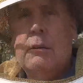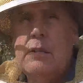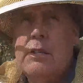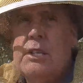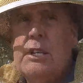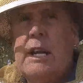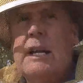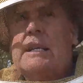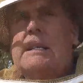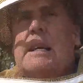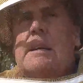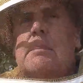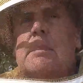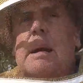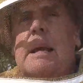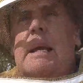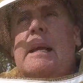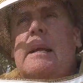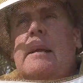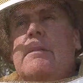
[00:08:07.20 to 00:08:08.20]
good chance they'd
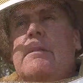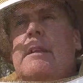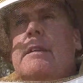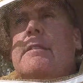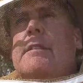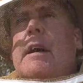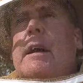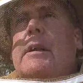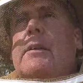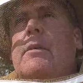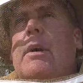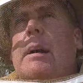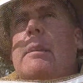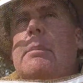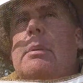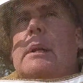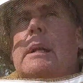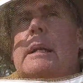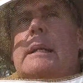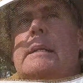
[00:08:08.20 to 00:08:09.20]
make it if they find the
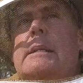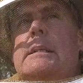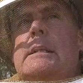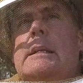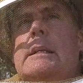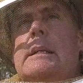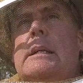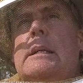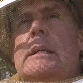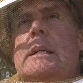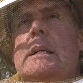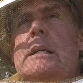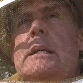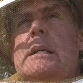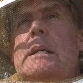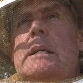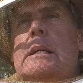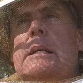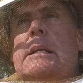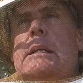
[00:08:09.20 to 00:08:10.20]
right place.
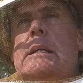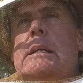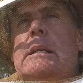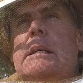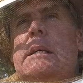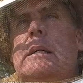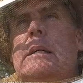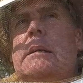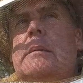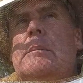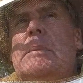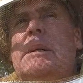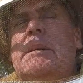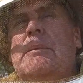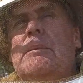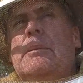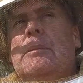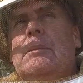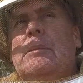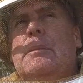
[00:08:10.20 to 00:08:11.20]
But
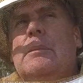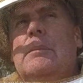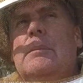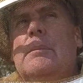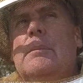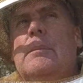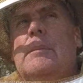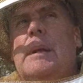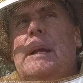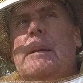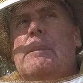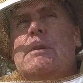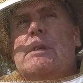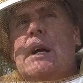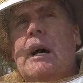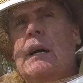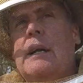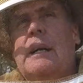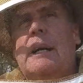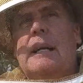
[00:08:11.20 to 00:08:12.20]
they
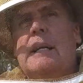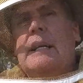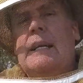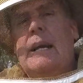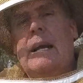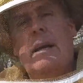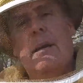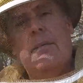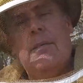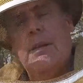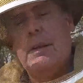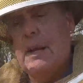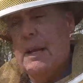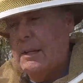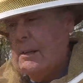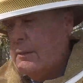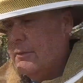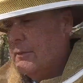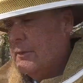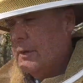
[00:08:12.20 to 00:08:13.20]
absconded at the end of the
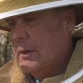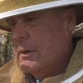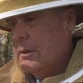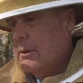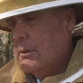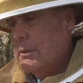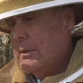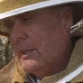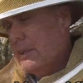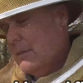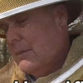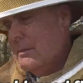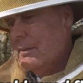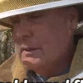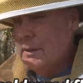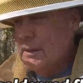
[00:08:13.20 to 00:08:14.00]
nectar flow, so